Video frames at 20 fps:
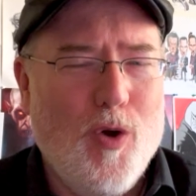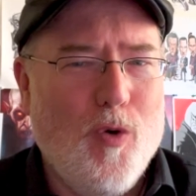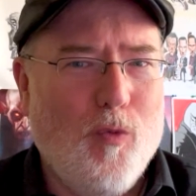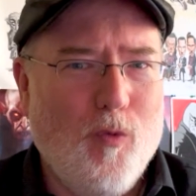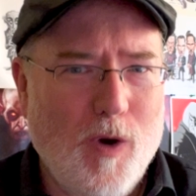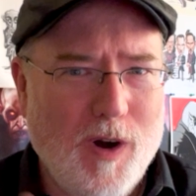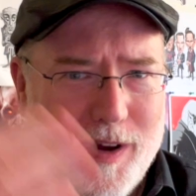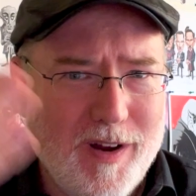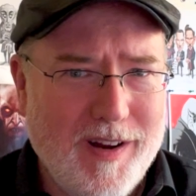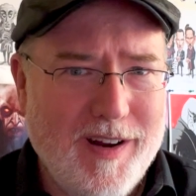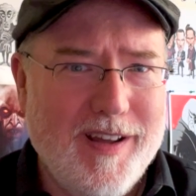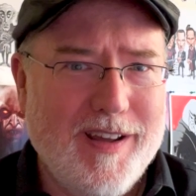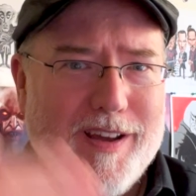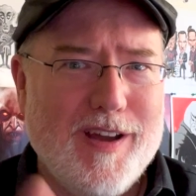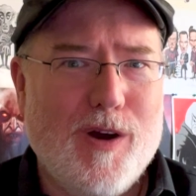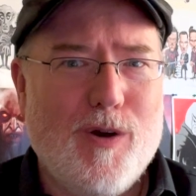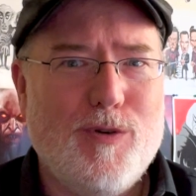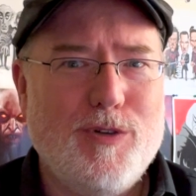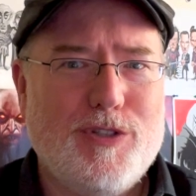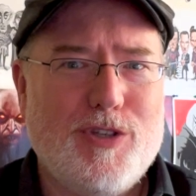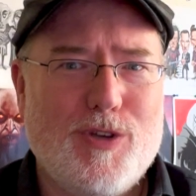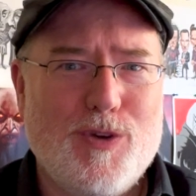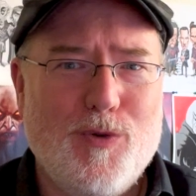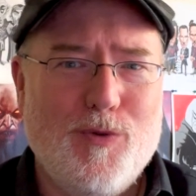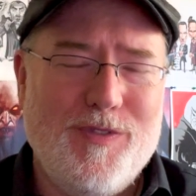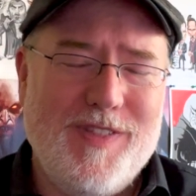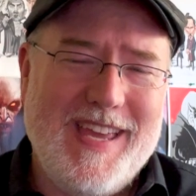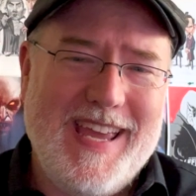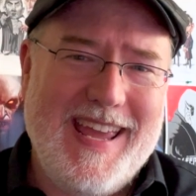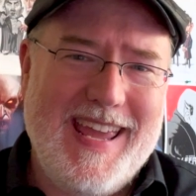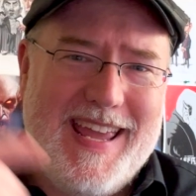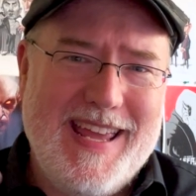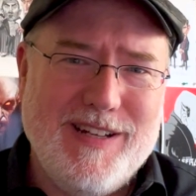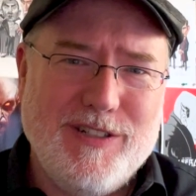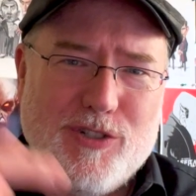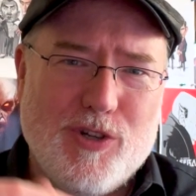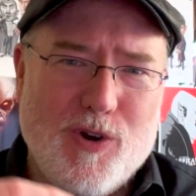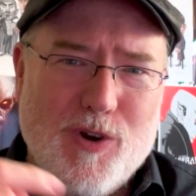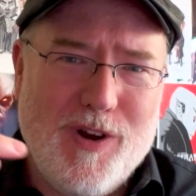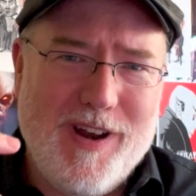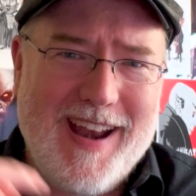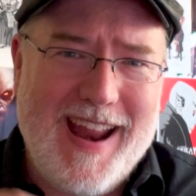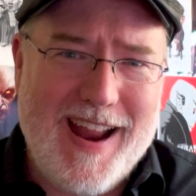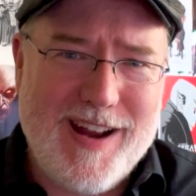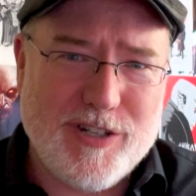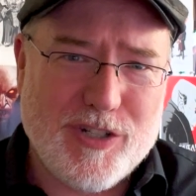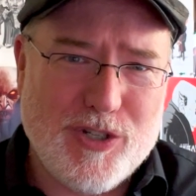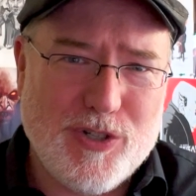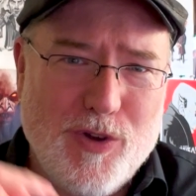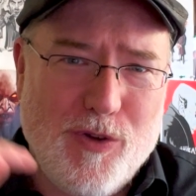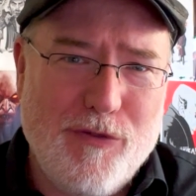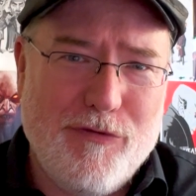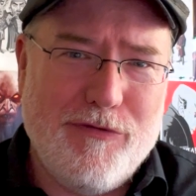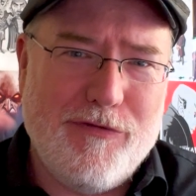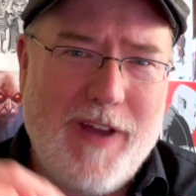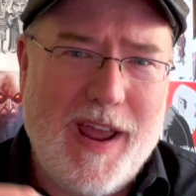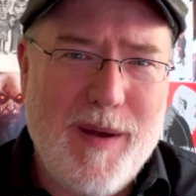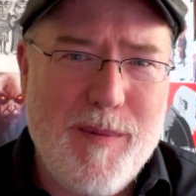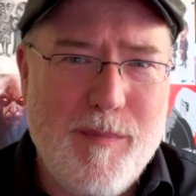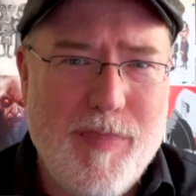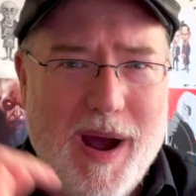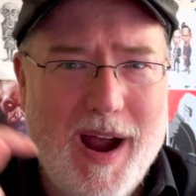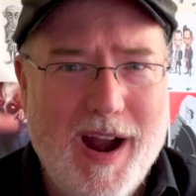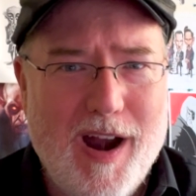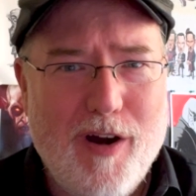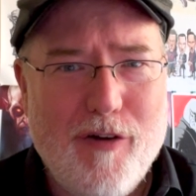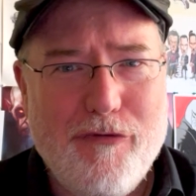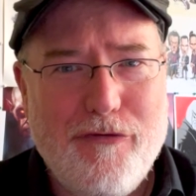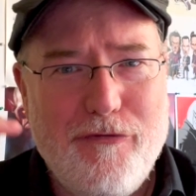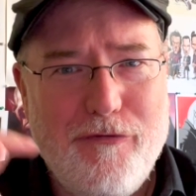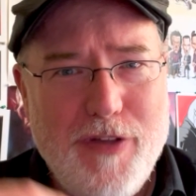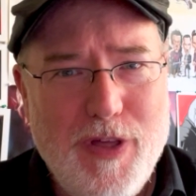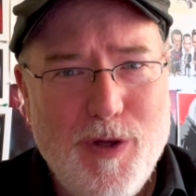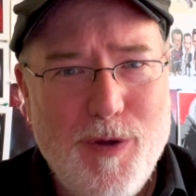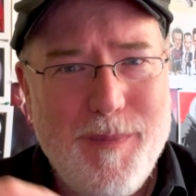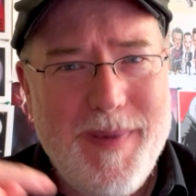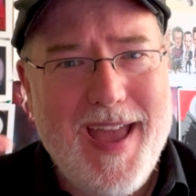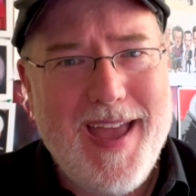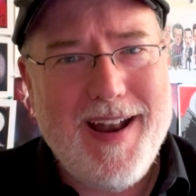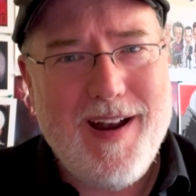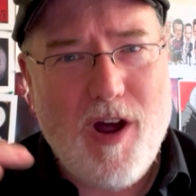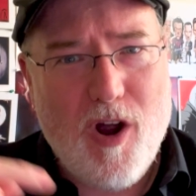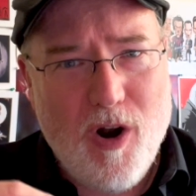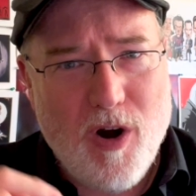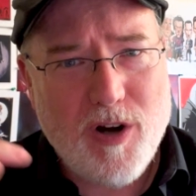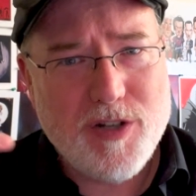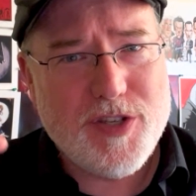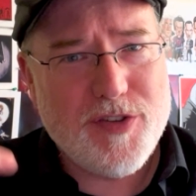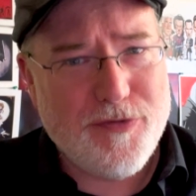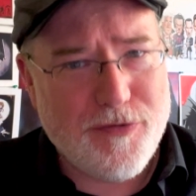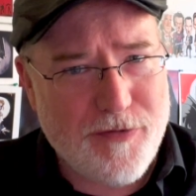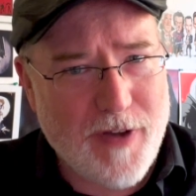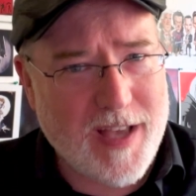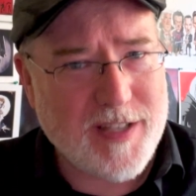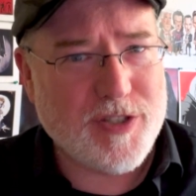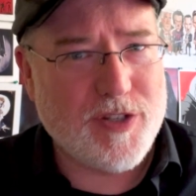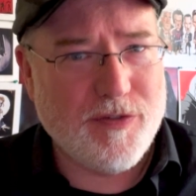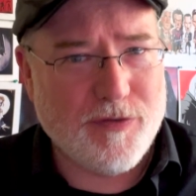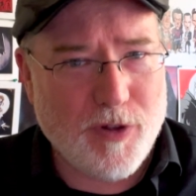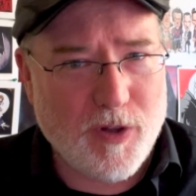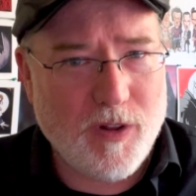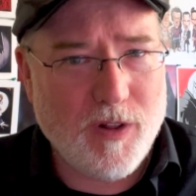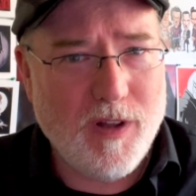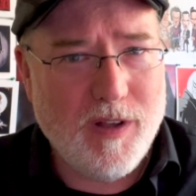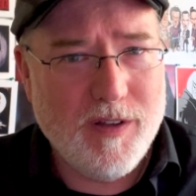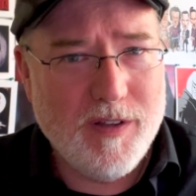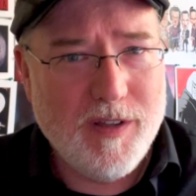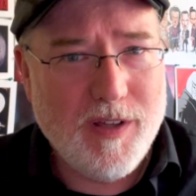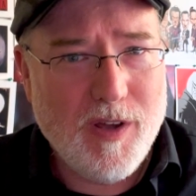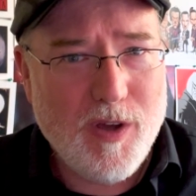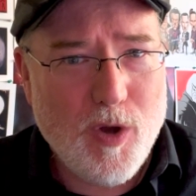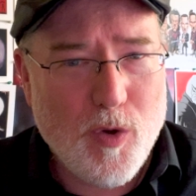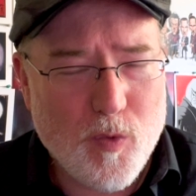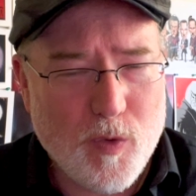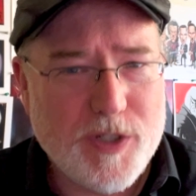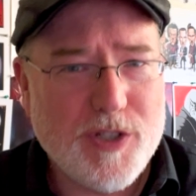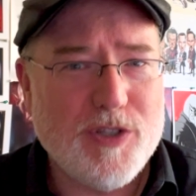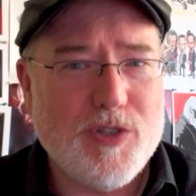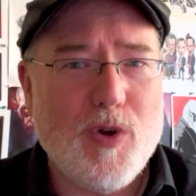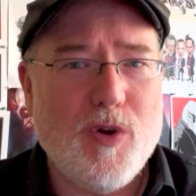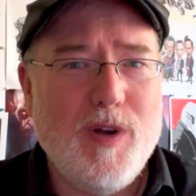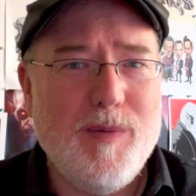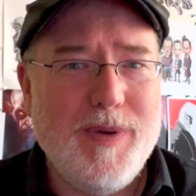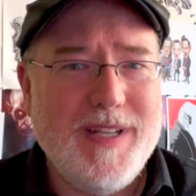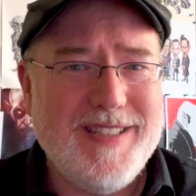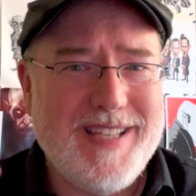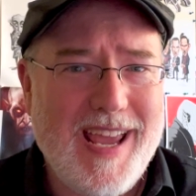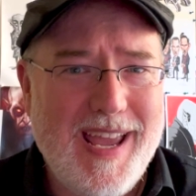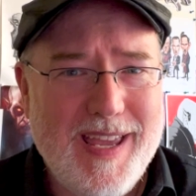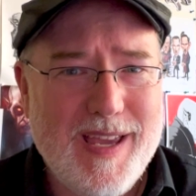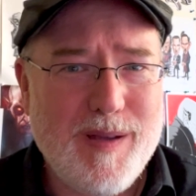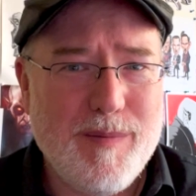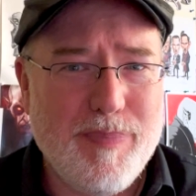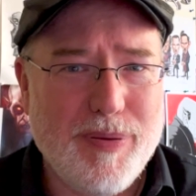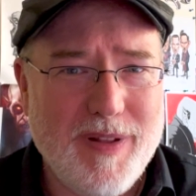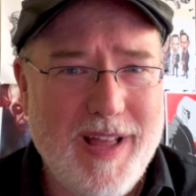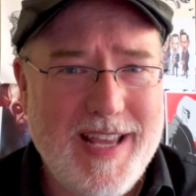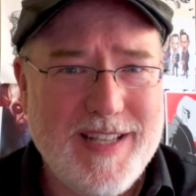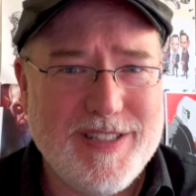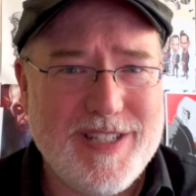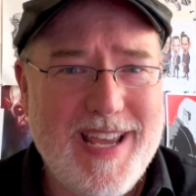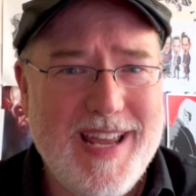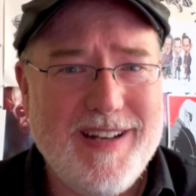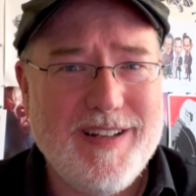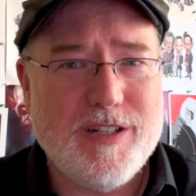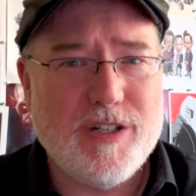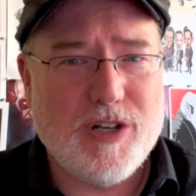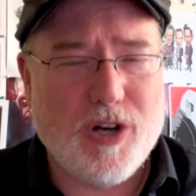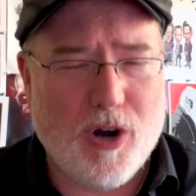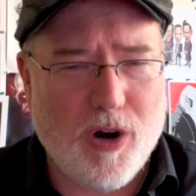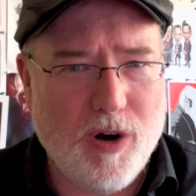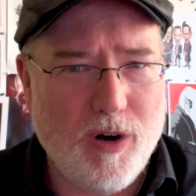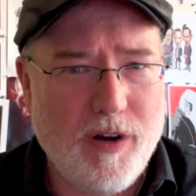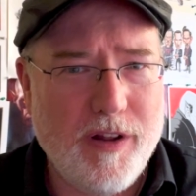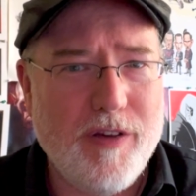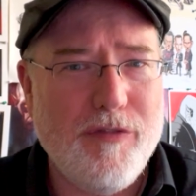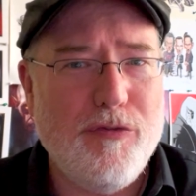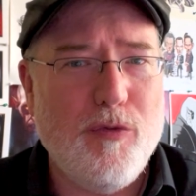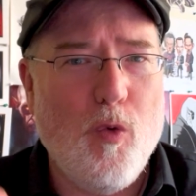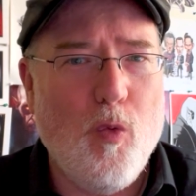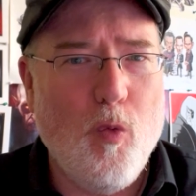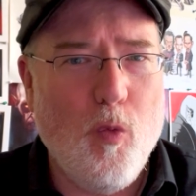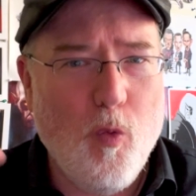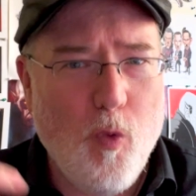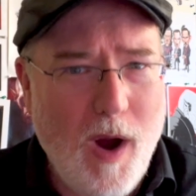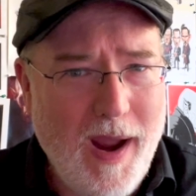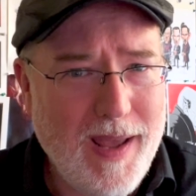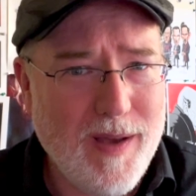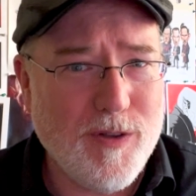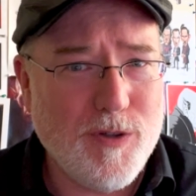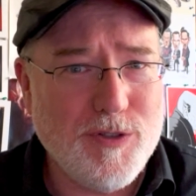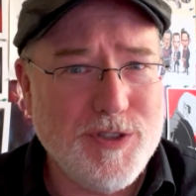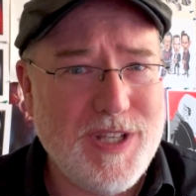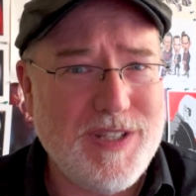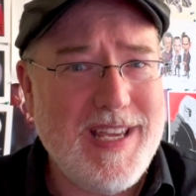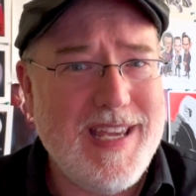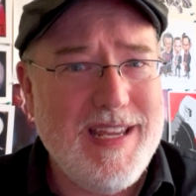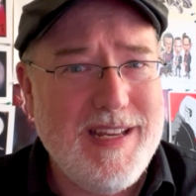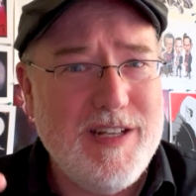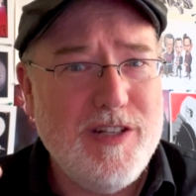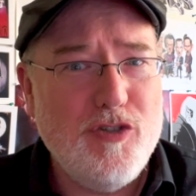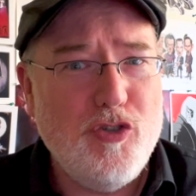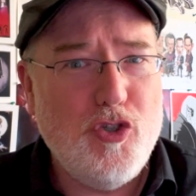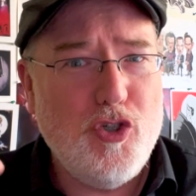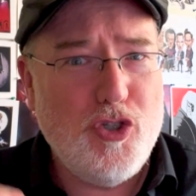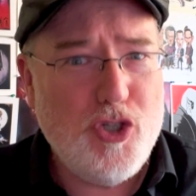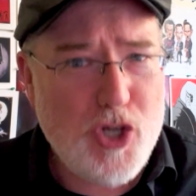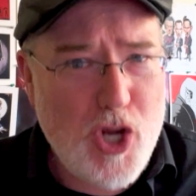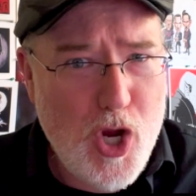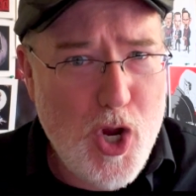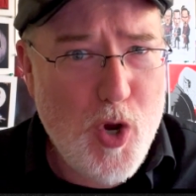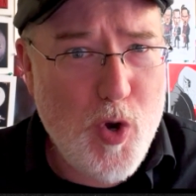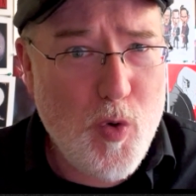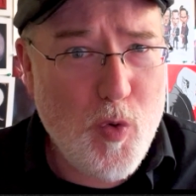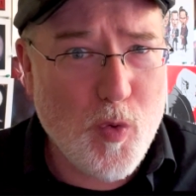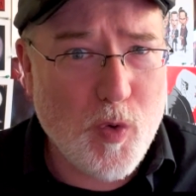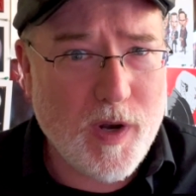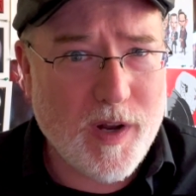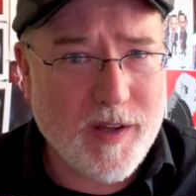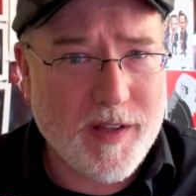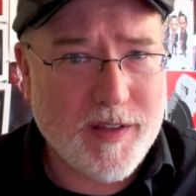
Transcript: We're gonna go to the International Vampire Film and Arts Festival, which is going to be taking place in Cardiff, Wales in June.